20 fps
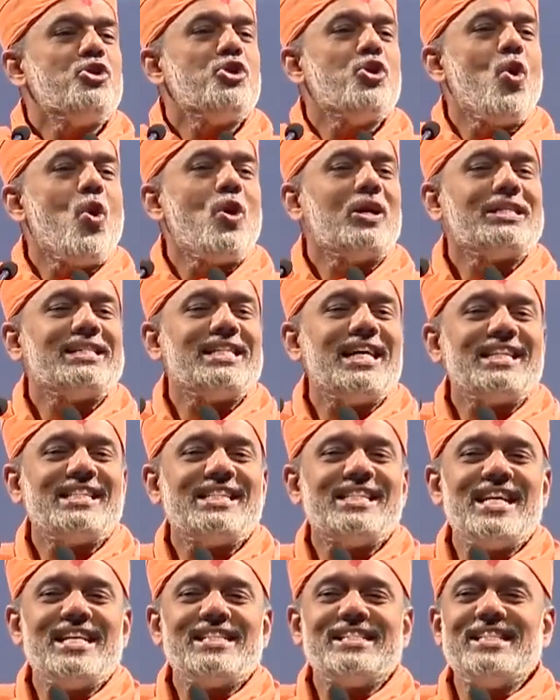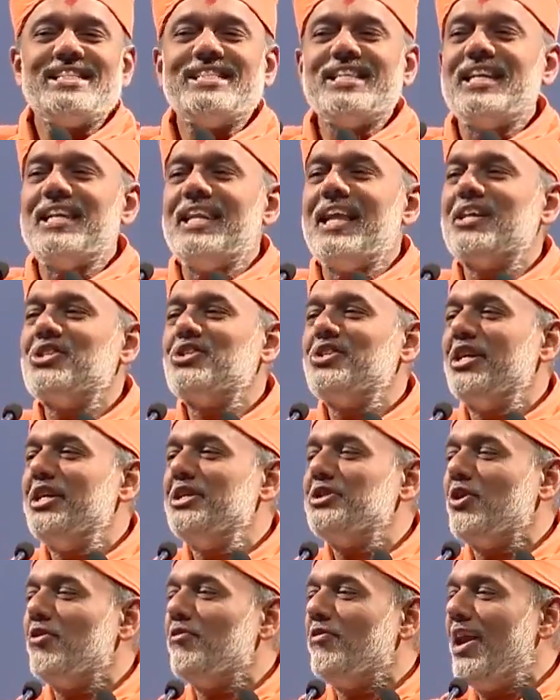your successes and
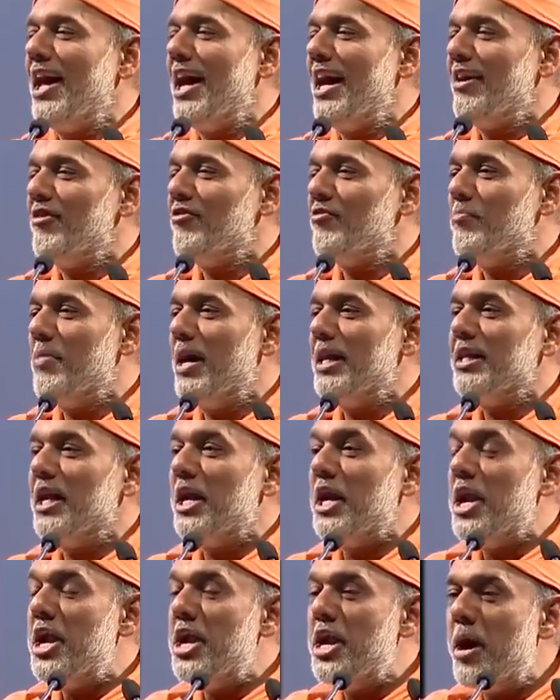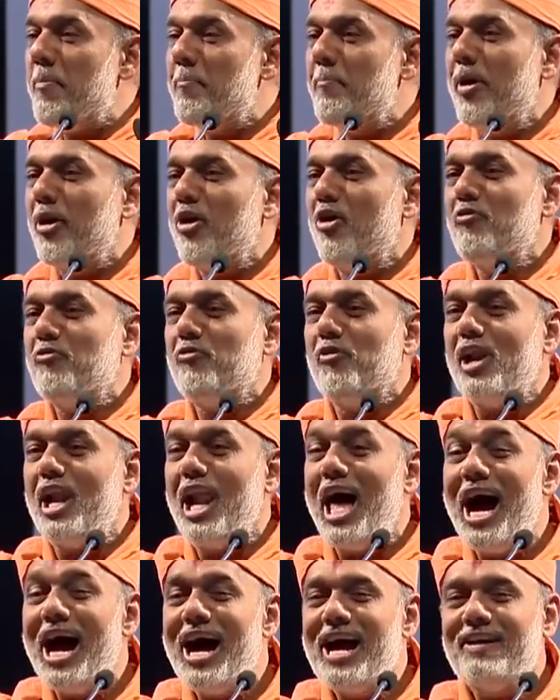luxuries of life by the number of
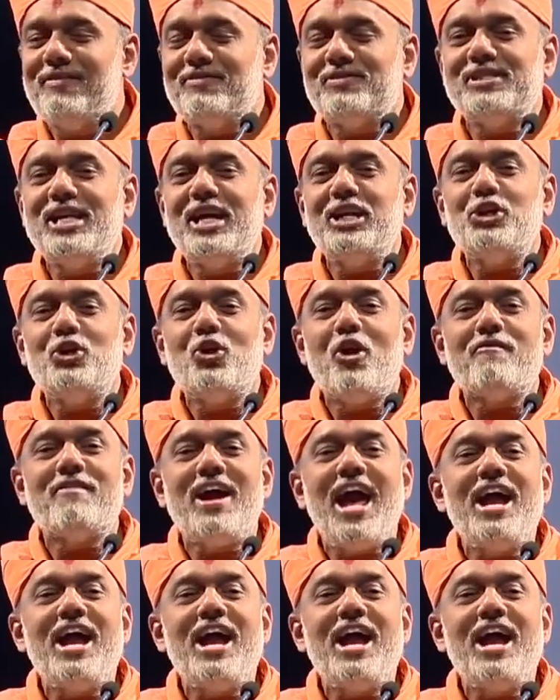lives that you have